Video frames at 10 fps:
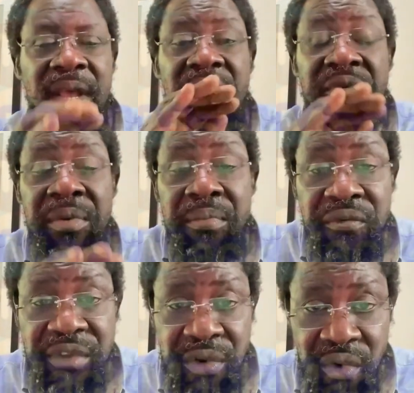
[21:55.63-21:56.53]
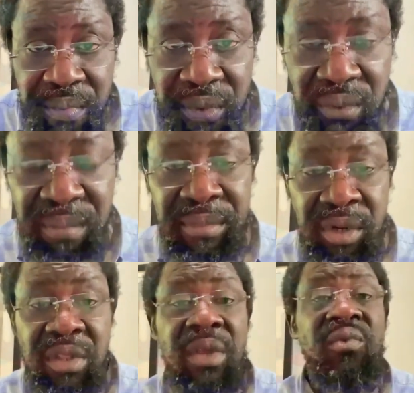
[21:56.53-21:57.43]
Remove Tinubu,
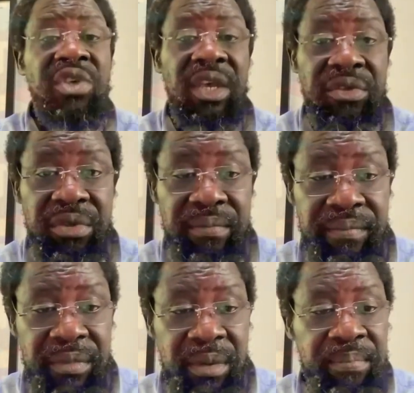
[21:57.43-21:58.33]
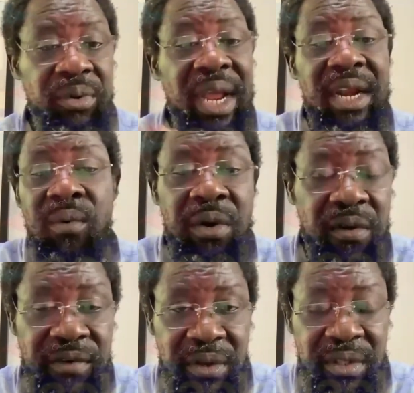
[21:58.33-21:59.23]
nothing will change. Put any one
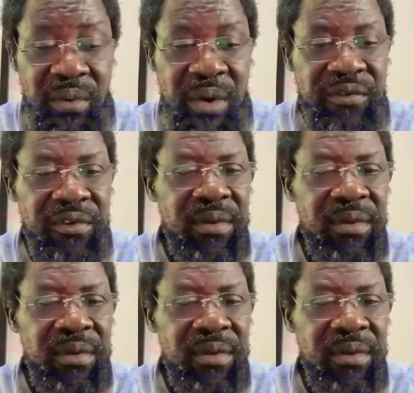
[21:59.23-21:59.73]
of the other ones.